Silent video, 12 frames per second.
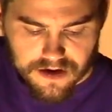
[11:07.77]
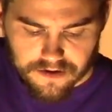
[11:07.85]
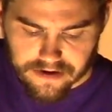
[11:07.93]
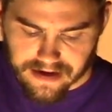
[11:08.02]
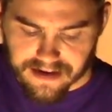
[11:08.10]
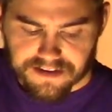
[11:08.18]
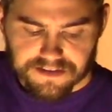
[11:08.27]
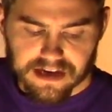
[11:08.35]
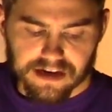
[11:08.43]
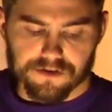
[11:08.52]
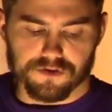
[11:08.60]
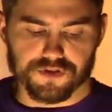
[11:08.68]
All right,
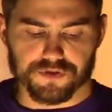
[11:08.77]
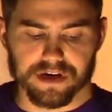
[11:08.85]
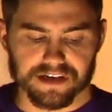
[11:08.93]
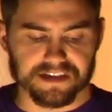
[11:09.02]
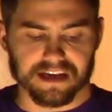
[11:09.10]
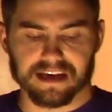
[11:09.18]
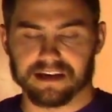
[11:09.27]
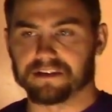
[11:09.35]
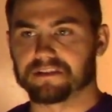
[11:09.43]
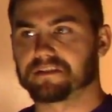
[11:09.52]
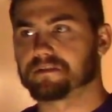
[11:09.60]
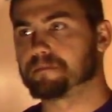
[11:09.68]
a nutrient
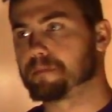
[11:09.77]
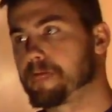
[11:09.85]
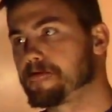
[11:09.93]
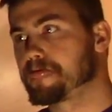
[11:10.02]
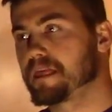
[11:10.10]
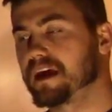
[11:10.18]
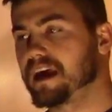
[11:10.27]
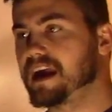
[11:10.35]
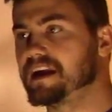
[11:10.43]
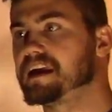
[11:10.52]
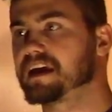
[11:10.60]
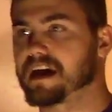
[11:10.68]
is
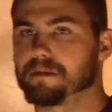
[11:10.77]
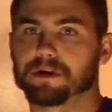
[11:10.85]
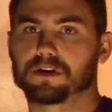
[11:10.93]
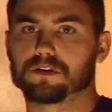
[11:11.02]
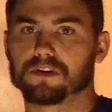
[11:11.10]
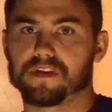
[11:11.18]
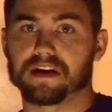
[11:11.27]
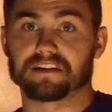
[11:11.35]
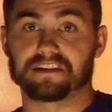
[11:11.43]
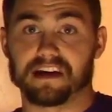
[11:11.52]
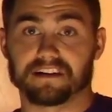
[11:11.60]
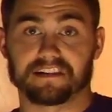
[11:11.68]
any chemical that
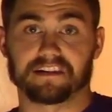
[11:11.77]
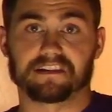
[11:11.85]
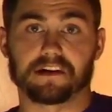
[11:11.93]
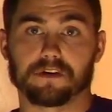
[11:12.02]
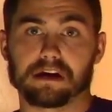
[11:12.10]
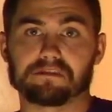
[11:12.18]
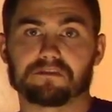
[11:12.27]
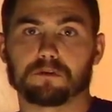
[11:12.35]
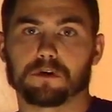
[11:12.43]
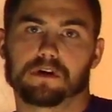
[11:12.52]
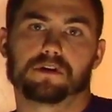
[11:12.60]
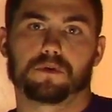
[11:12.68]
is necessary
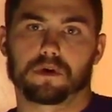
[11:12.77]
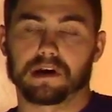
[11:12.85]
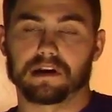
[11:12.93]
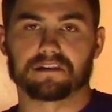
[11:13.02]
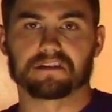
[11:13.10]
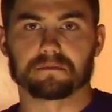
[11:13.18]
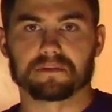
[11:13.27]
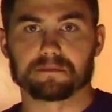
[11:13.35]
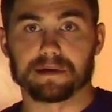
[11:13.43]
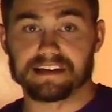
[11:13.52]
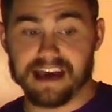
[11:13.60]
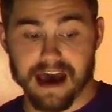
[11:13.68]
for an organism's
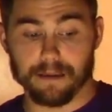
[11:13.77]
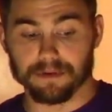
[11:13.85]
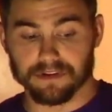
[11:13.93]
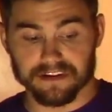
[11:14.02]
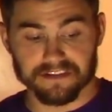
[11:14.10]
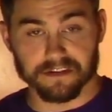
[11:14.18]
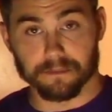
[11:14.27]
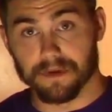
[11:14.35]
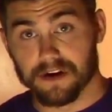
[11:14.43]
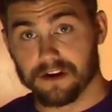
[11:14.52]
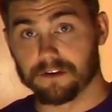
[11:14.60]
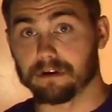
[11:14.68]
metabolism,
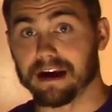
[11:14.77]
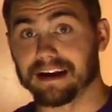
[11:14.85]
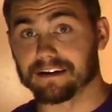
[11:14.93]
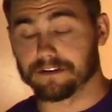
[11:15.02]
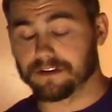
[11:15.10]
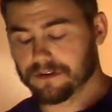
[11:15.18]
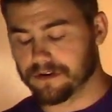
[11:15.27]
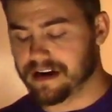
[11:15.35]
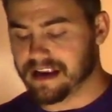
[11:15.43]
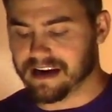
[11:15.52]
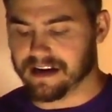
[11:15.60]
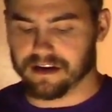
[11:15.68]
right? Or
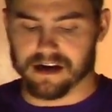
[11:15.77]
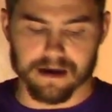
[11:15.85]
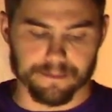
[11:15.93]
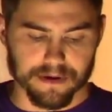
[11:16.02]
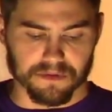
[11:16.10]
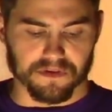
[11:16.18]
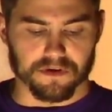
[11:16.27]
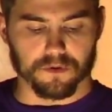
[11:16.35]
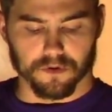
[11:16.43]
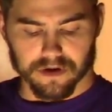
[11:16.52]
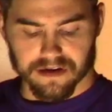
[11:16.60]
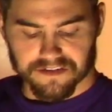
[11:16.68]
any kind of compound that an
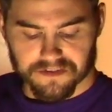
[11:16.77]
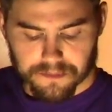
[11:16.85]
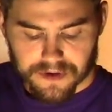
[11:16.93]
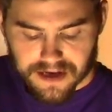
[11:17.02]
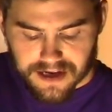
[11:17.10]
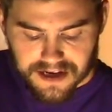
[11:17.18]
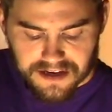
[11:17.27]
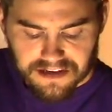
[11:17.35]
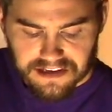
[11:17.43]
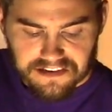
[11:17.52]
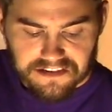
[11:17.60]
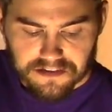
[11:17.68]
organism
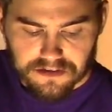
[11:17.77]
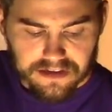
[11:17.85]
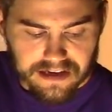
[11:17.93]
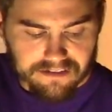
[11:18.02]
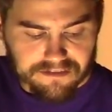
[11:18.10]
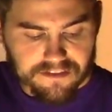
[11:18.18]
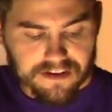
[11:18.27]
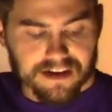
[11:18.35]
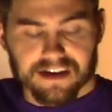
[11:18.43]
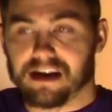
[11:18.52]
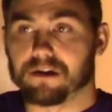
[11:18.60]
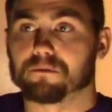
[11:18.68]
needs to live.
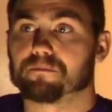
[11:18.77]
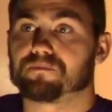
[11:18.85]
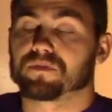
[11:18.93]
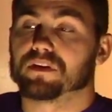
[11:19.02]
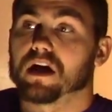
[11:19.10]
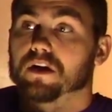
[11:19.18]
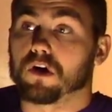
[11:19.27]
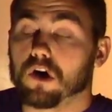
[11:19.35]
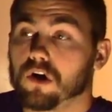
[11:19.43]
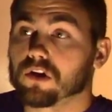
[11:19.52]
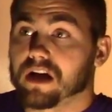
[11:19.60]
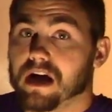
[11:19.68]
Now, not
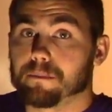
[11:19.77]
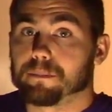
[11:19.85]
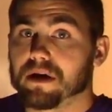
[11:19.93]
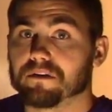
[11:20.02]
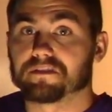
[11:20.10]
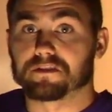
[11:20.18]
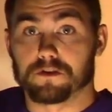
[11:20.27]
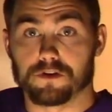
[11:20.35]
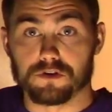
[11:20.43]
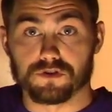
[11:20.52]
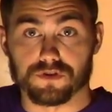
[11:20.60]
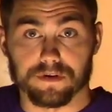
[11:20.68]
all compounds are
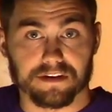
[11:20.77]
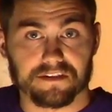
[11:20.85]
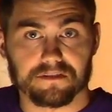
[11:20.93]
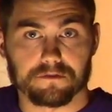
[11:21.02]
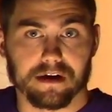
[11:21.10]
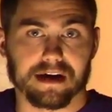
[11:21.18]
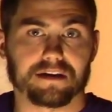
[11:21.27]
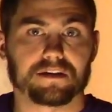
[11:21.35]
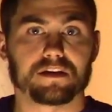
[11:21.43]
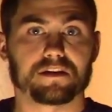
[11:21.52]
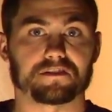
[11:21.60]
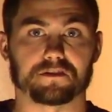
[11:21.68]
nutrients, right?
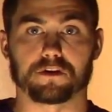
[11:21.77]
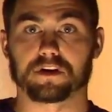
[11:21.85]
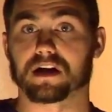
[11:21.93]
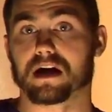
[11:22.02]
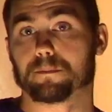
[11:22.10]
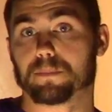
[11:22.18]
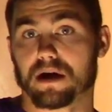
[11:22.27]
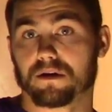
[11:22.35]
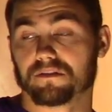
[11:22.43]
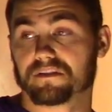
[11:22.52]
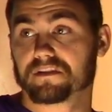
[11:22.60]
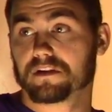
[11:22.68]
Certain
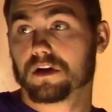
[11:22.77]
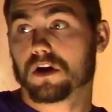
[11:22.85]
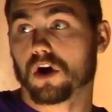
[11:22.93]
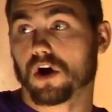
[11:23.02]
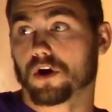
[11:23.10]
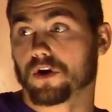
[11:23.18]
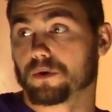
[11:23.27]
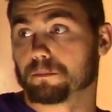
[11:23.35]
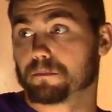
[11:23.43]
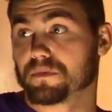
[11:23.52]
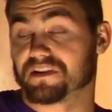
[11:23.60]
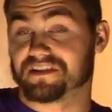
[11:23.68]
compounds
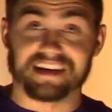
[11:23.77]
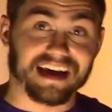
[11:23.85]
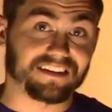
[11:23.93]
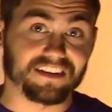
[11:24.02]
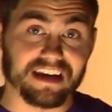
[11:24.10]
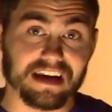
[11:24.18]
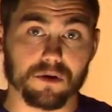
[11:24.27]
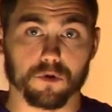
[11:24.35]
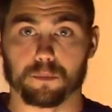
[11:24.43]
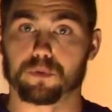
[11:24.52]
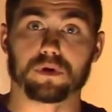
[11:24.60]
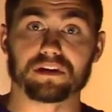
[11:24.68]
are deadly
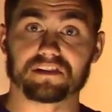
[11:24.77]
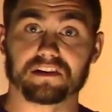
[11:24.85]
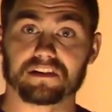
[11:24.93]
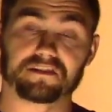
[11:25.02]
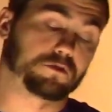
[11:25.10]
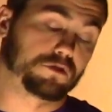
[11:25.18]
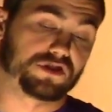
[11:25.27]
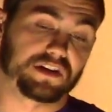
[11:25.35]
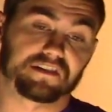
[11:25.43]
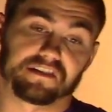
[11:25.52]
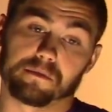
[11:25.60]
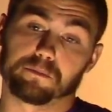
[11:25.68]
or poisonous or
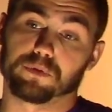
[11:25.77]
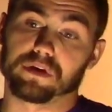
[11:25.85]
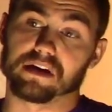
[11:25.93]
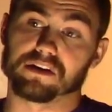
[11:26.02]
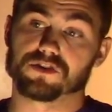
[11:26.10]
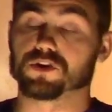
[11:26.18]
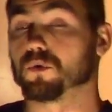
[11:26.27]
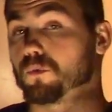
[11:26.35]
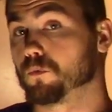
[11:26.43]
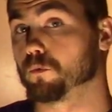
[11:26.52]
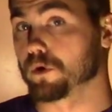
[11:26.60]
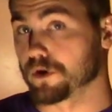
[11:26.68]
just simply
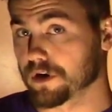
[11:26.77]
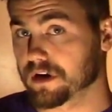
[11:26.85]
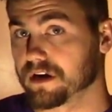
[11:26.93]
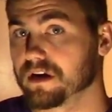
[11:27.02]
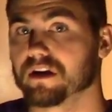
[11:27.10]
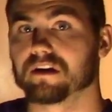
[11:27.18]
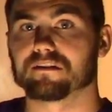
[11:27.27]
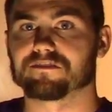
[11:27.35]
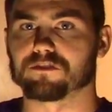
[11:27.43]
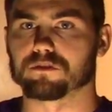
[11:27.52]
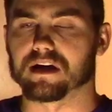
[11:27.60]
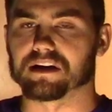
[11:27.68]
don't work
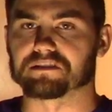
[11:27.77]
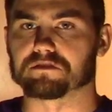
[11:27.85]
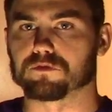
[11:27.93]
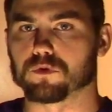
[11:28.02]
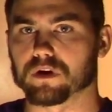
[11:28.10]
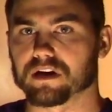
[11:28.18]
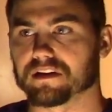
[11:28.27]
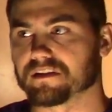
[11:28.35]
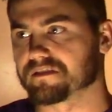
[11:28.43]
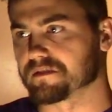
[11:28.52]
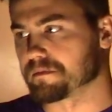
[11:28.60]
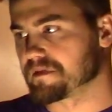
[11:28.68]
for lots of
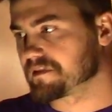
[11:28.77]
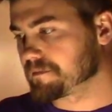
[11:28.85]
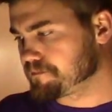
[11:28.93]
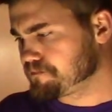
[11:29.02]
organisms,